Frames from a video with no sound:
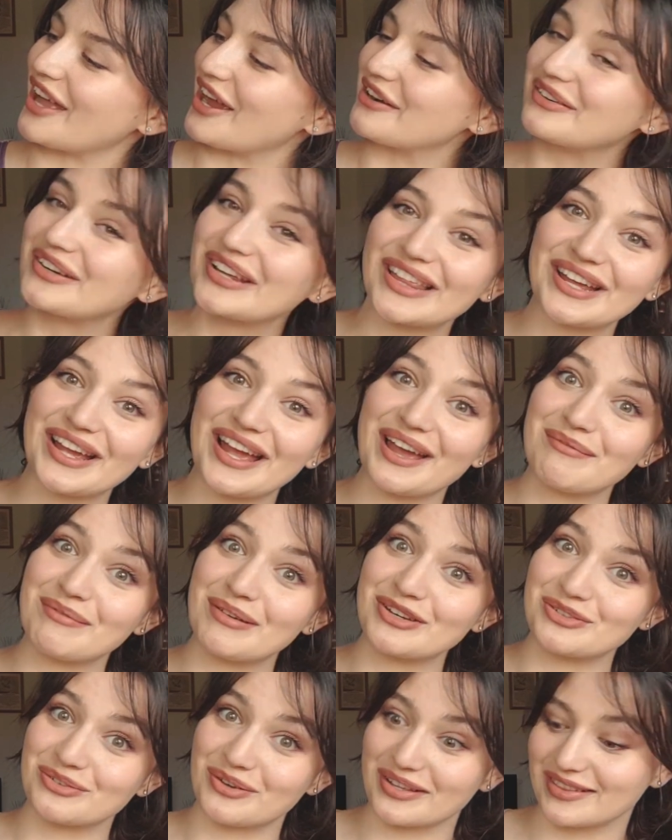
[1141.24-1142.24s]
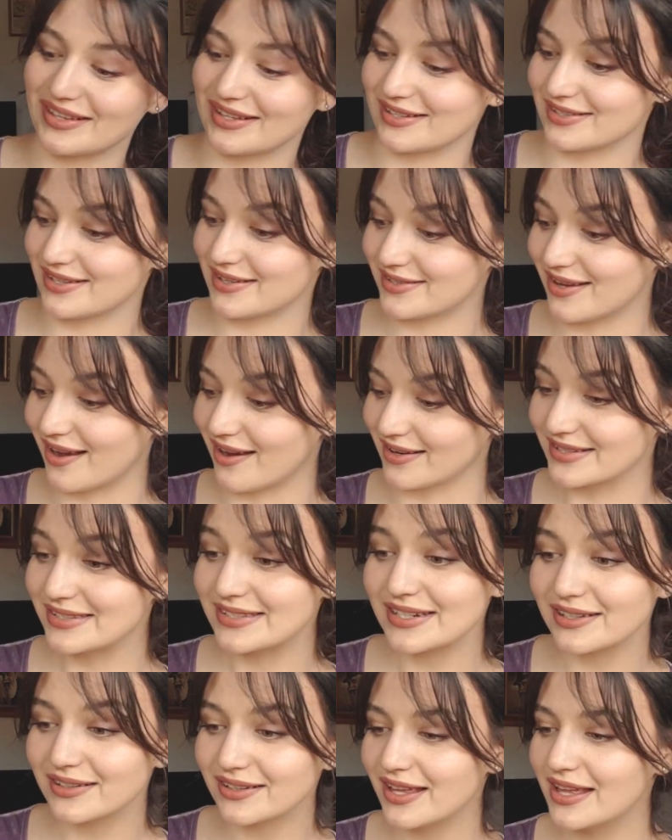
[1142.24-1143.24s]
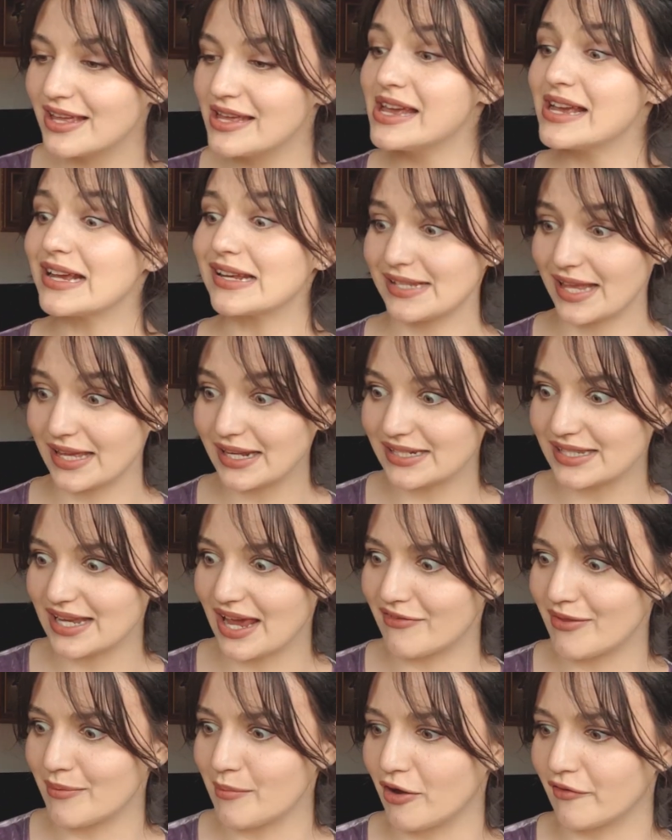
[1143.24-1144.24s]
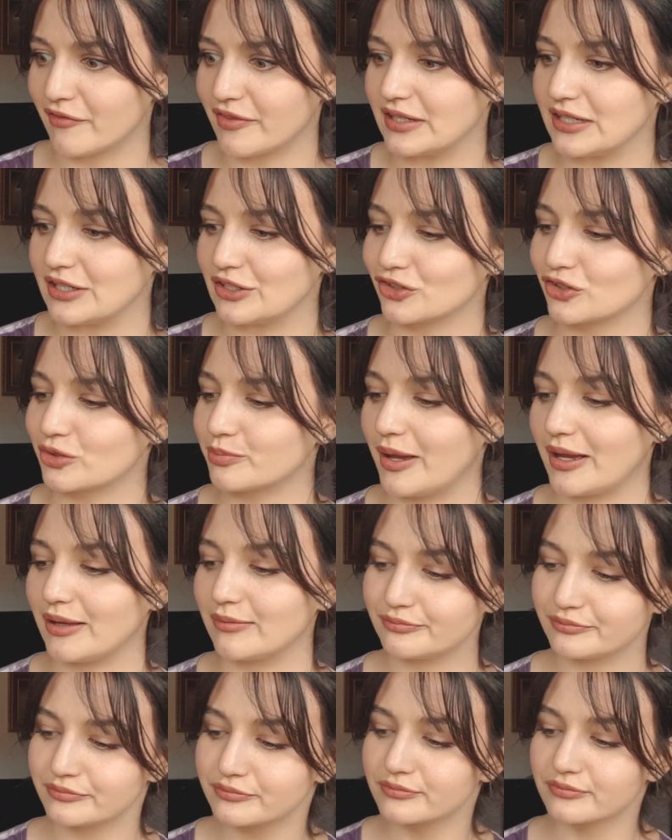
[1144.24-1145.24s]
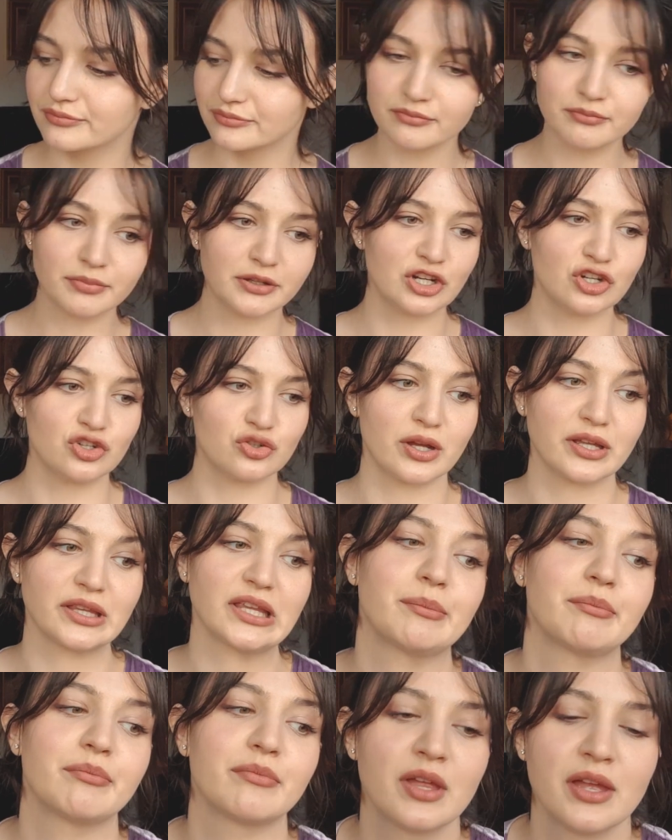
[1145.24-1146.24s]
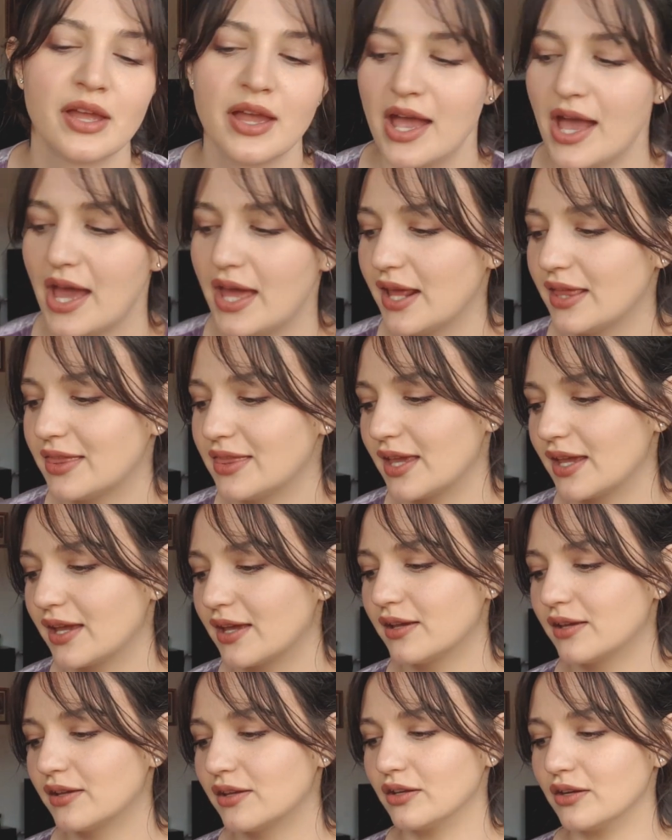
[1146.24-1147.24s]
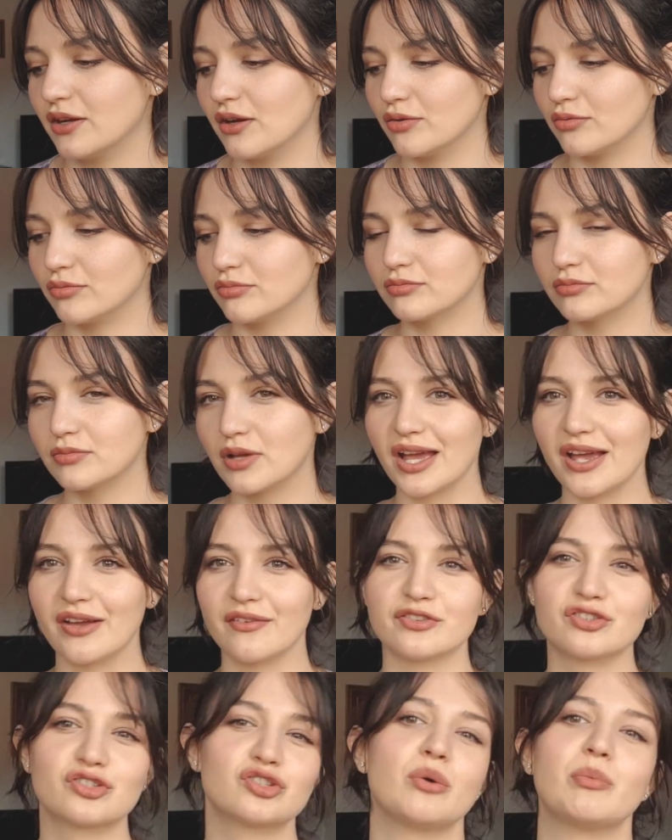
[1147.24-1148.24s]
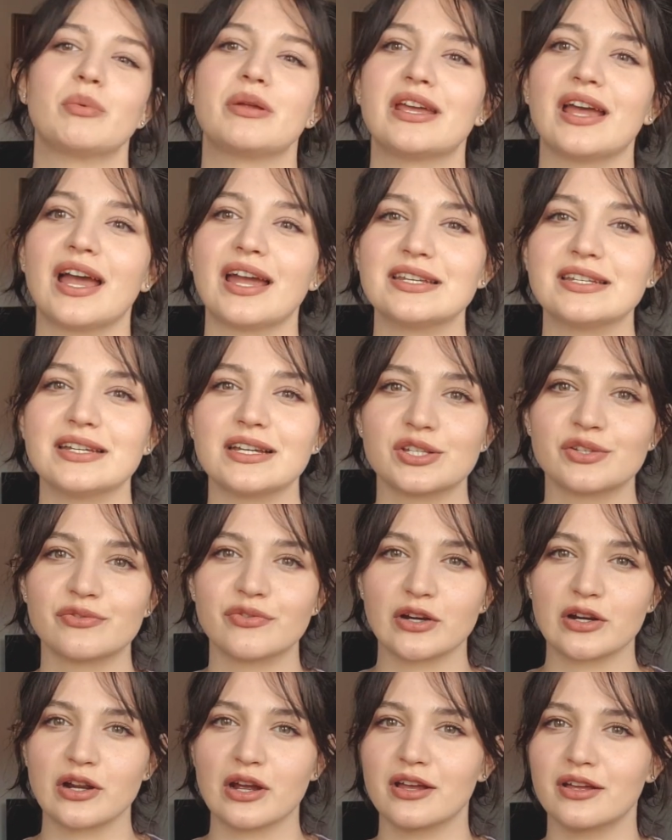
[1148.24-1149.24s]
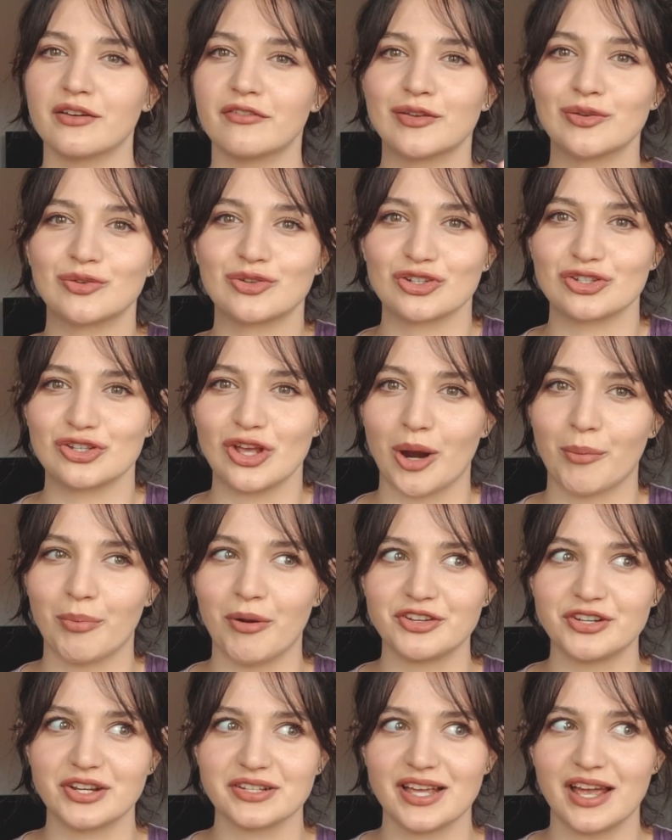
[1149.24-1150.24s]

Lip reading: I really am enjoying these socks still. Excited to have them off the needles, but been enjoying them. And I think, I have so many ideas for future sock projects.